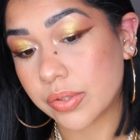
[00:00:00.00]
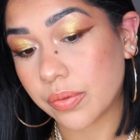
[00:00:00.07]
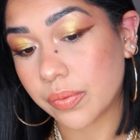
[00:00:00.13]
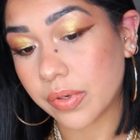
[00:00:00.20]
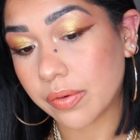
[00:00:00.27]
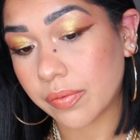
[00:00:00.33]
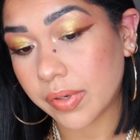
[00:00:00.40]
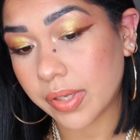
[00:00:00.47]
so
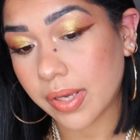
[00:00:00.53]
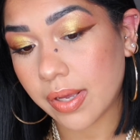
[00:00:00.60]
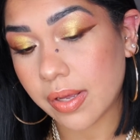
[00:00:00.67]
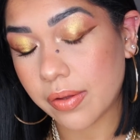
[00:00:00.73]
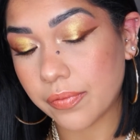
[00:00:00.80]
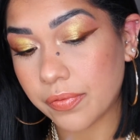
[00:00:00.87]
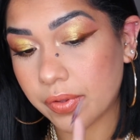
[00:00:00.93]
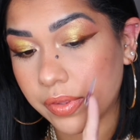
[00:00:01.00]
we already
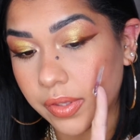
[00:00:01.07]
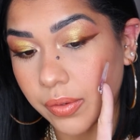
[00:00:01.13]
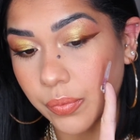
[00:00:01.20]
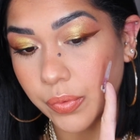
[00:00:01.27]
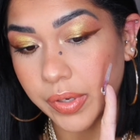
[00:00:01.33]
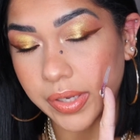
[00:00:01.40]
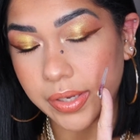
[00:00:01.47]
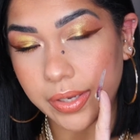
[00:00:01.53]
have the
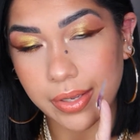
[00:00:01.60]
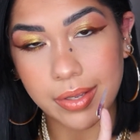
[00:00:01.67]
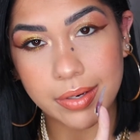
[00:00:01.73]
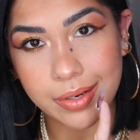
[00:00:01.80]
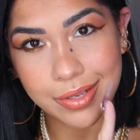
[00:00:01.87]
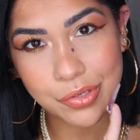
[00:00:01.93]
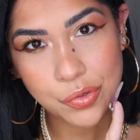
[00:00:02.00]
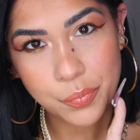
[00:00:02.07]
wing,
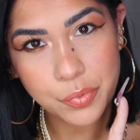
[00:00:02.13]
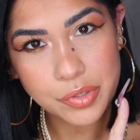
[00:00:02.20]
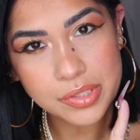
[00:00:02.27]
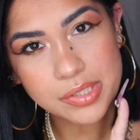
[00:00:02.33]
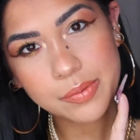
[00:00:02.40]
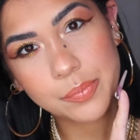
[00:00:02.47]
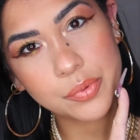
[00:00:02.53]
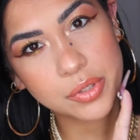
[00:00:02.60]
and can you
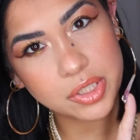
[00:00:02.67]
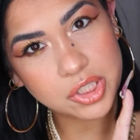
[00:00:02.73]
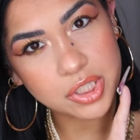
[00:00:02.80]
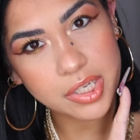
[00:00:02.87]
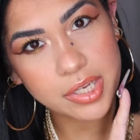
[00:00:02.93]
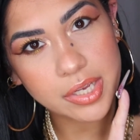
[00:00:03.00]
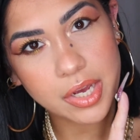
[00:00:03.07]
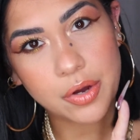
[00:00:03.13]
please
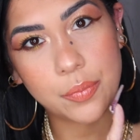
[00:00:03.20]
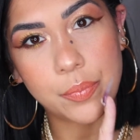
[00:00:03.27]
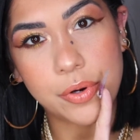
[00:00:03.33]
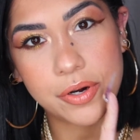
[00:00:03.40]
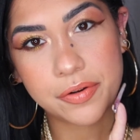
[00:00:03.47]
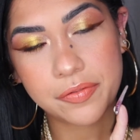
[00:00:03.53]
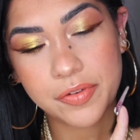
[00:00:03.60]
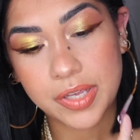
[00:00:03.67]
appreciate how
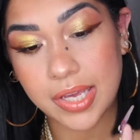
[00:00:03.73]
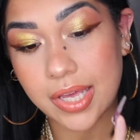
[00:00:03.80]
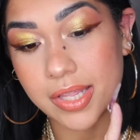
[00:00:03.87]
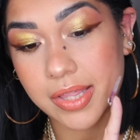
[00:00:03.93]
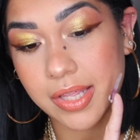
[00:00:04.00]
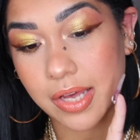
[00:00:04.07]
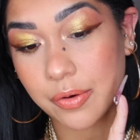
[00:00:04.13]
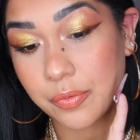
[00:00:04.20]

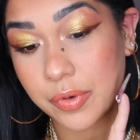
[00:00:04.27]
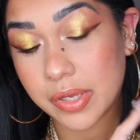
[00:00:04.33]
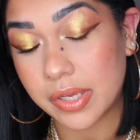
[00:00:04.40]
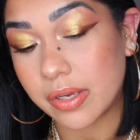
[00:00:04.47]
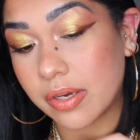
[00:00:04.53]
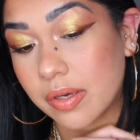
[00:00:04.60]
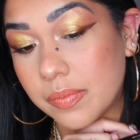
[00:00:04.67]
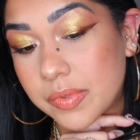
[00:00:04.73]
perfect that
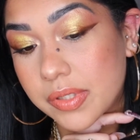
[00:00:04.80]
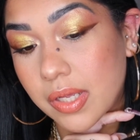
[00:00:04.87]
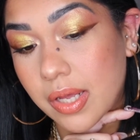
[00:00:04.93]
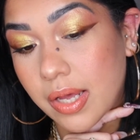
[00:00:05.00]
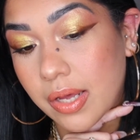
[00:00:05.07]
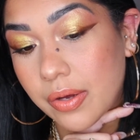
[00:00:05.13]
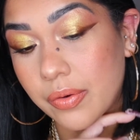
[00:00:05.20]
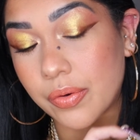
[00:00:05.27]
wing comes
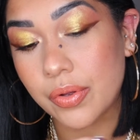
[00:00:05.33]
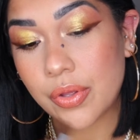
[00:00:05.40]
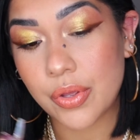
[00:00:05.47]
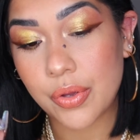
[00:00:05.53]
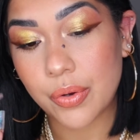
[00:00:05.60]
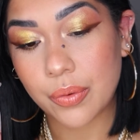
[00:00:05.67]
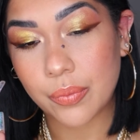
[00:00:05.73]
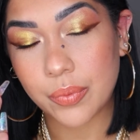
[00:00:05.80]
out
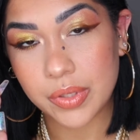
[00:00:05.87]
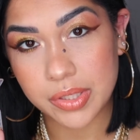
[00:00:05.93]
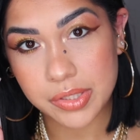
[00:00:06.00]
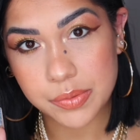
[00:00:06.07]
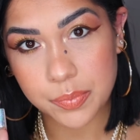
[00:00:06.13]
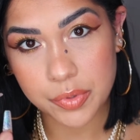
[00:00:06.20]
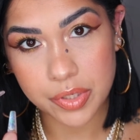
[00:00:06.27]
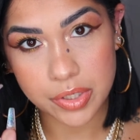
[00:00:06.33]
with
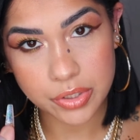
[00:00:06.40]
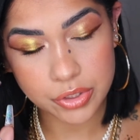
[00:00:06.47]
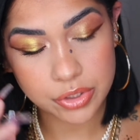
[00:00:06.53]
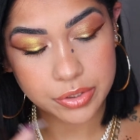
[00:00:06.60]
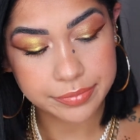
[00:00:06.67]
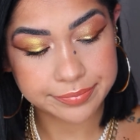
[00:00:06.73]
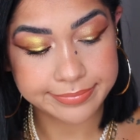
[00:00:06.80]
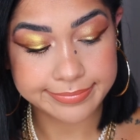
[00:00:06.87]
this
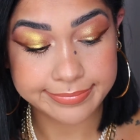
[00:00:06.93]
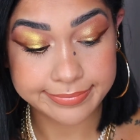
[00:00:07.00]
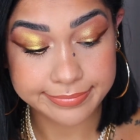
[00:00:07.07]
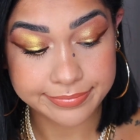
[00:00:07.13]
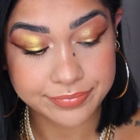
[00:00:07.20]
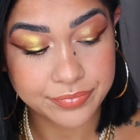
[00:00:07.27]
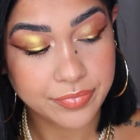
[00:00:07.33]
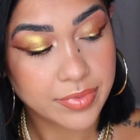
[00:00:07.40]
brush?
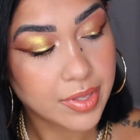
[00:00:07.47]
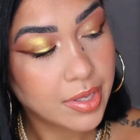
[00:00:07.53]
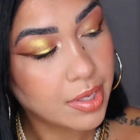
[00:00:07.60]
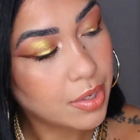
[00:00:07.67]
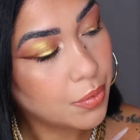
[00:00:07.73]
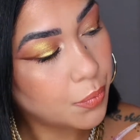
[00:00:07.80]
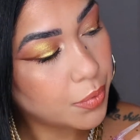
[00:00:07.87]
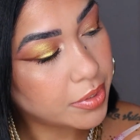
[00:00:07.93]

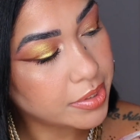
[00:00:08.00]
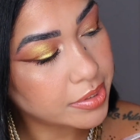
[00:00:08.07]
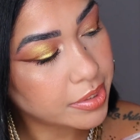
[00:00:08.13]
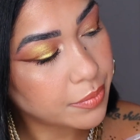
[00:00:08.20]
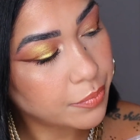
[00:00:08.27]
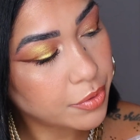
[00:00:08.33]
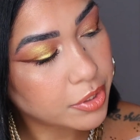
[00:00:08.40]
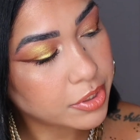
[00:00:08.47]
With the
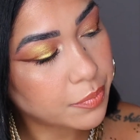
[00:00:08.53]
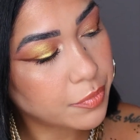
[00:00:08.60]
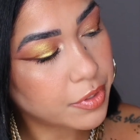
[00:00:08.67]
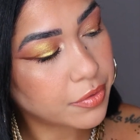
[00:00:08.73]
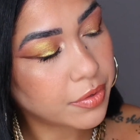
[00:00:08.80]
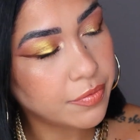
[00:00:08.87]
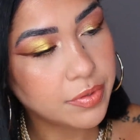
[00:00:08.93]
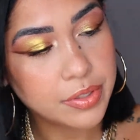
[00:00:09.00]
same brush, I'm
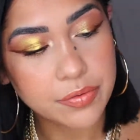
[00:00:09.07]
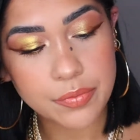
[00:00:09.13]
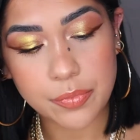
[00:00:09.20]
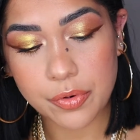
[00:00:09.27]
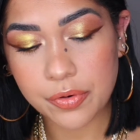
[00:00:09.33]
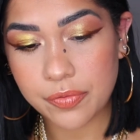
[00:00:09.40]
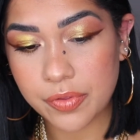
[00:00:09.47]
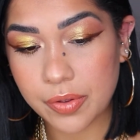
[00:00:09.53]
gonna grab a little
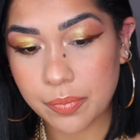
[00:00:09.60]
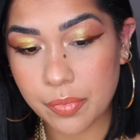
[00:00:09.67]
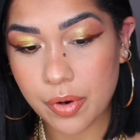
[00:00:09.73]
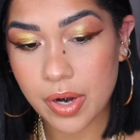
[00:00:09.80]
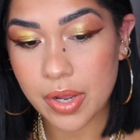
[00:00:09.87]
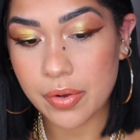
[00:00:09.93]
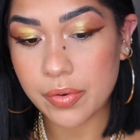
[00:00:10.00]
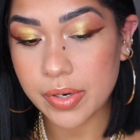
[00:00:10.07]
bit more of that
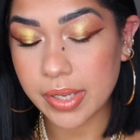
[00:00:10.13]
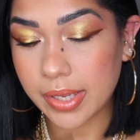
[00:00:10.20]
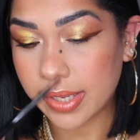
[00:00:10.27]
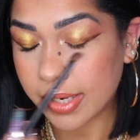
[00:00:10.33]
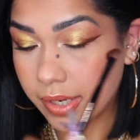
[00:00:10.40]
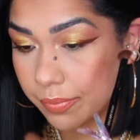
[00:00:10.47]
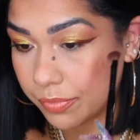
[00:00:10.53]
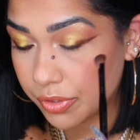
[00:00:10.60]
brown,
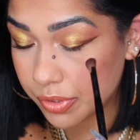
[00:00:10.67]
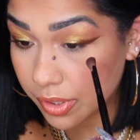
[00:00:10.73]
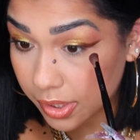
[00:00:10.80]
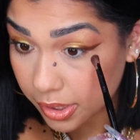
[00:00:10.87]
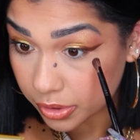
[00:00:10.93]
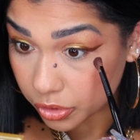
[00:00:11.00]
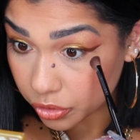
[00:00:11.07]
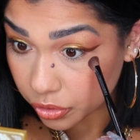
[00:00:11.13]
and I'm just
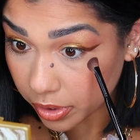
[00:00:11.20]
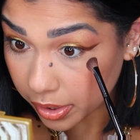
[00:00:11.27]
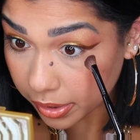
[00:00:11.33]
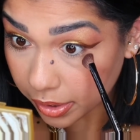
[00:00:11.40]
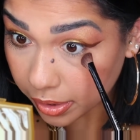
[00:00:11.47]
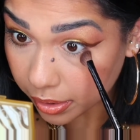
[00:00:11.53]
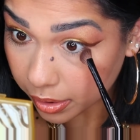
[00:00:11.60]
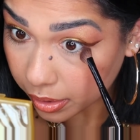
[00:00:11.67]
gonna drag
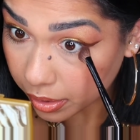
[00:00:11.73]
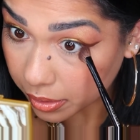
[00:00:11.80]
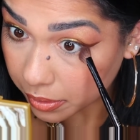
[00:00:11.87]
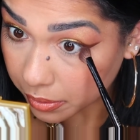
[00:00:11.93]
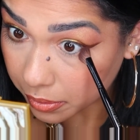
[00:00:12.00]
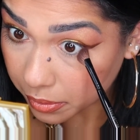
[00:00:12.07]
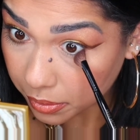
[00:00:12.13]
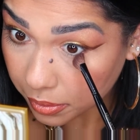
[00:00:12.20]
it
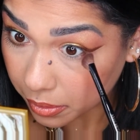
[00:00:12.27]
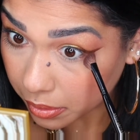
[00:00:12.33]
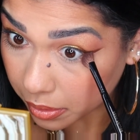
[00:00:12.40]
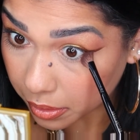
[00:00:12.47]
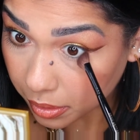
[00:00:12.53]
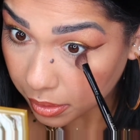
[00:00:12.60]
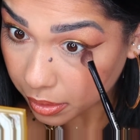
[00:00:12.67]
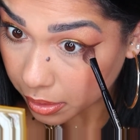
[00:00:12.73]

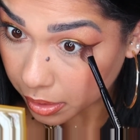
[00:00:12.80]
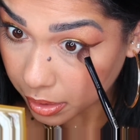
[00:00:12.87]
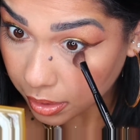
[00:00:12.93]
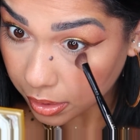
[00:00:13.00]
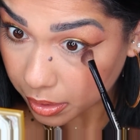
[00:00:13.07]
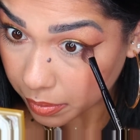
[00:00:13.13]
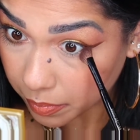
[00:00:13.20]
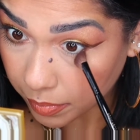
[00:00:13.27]

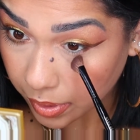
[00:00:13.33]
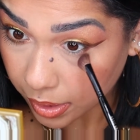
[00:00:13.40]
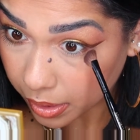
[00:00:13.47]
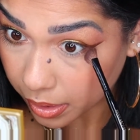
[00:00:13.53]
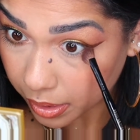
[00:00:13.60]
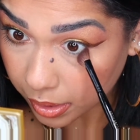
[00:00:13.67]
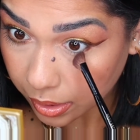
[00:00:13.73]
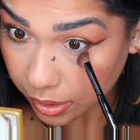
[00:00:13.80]
in
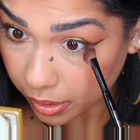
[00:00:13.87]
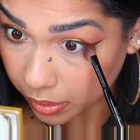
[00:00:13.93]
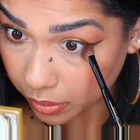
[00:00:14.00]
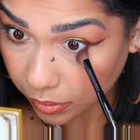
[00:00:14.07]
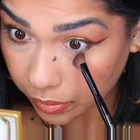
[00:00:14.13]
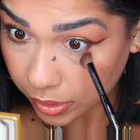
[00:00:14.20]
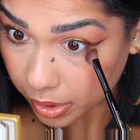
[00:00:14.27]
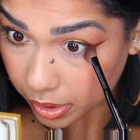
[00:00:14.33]
my
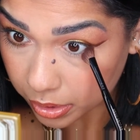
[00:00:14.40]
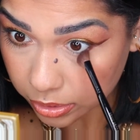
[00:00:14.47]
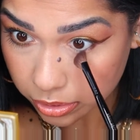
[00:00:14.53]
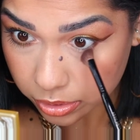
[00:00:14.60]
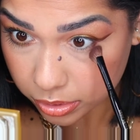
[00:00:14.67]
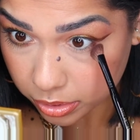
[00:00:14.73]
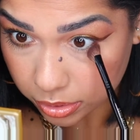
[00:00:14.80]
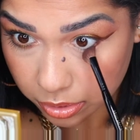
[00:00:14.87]
lower
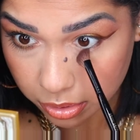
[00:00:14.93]
lash.